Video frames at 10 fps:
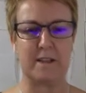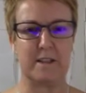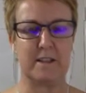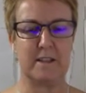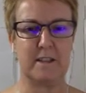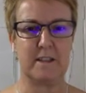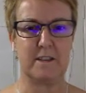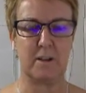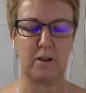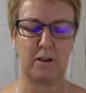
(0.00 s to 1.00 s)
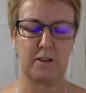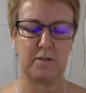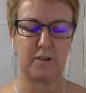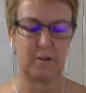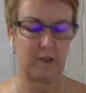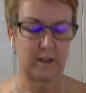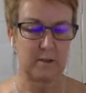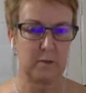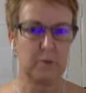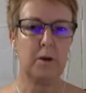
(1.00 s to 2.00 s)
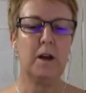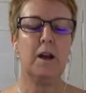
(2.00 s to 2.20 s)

it's very flexible.